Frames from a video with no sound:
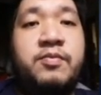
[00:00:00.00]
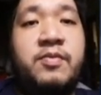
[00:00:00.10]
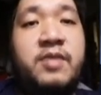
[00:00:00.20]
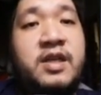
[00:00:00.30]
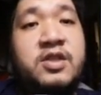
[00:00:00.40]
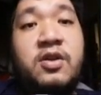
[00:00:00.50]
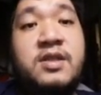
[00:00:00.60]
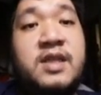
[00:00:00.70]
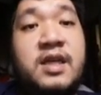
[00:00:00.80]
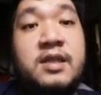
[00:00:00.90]
It's called
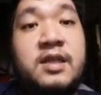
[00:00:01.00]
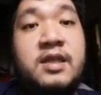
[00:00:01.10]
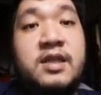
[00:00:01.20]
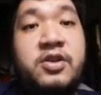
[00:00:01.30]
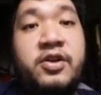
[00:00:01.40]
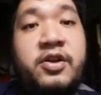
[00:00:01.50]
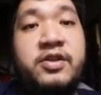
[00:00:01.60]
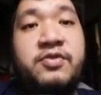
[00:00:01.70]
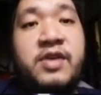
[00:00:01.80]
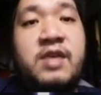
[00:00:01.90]
singleton discard here.
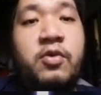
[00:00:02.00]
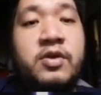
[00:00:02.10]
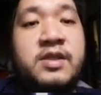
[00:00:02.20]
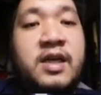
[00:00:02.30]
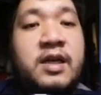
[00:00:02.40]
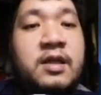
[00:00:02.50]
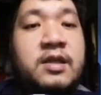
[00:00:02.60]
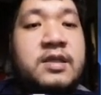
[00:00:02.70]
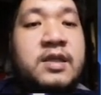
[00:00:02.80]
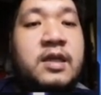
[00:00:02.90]
It's really more
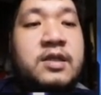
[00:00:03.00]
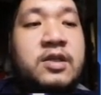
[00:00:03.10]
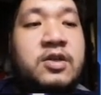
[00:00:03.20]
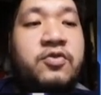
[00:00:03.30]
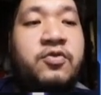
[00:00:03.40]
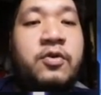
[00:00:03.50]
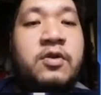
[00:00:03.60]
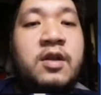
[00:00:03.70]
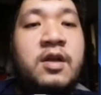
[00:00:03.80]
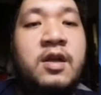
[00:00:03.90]
singleton control.
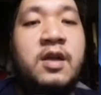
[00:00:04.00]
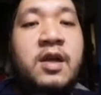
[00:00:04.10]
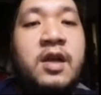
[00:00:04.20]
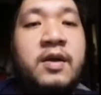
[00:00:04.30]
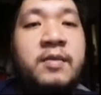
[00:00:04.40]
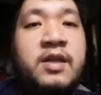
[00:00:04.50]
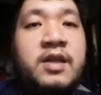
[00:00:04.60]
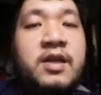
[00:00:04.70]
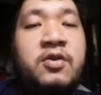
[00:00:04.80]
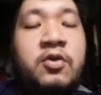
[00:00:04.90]
I'm gonna
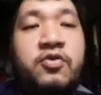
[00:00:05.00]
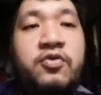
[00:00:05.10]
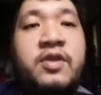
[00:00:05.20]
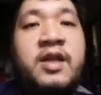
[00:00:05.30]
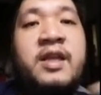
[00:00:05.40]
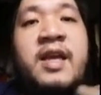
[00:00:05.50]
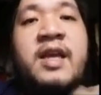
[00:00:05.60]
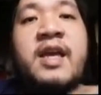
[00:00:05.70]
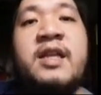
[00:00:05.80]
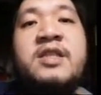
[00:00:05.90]
go through the deck
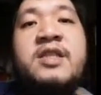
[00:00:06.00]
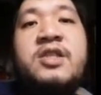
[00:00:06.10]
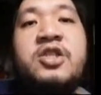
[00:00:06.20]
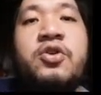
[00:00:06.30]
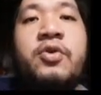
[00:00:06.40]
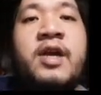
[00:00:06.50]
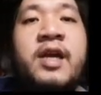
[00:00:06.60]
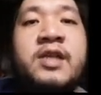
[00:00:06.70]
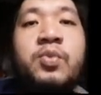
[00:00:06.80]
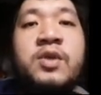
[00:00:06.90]
edit just to show you
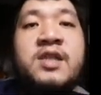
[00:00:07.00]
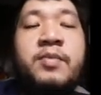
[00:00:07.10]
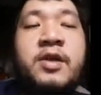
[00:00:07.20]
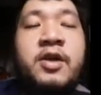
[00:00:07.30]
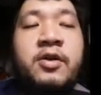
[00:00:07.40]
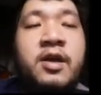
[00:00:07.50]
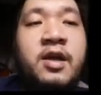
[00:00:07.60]
guys what's up here.